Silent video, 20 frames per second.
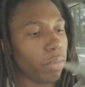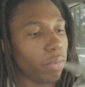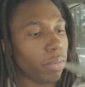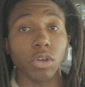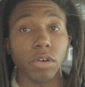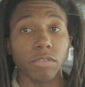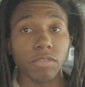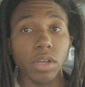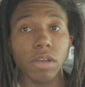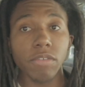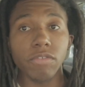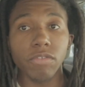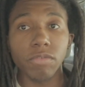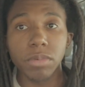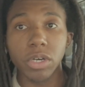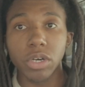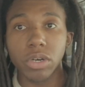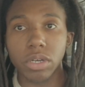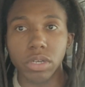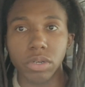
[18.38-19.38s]
So if you ain't
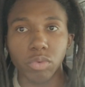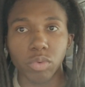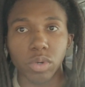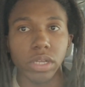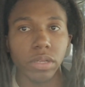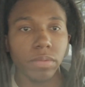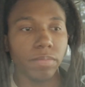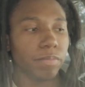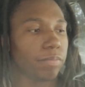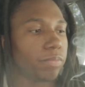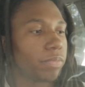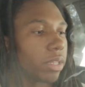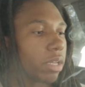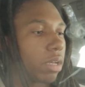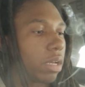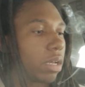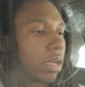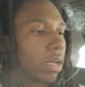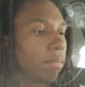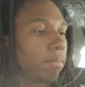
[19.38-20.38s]
familiar with
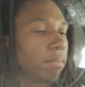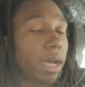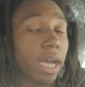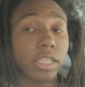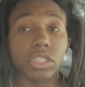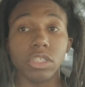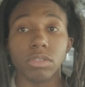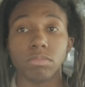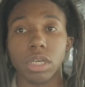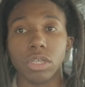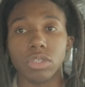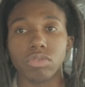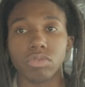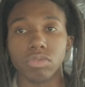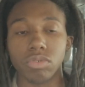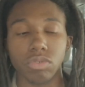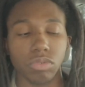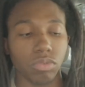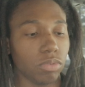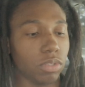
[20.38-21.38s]
magic
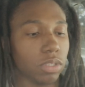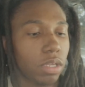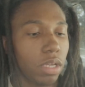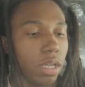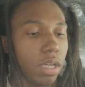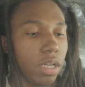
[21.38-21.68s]
mushrooms,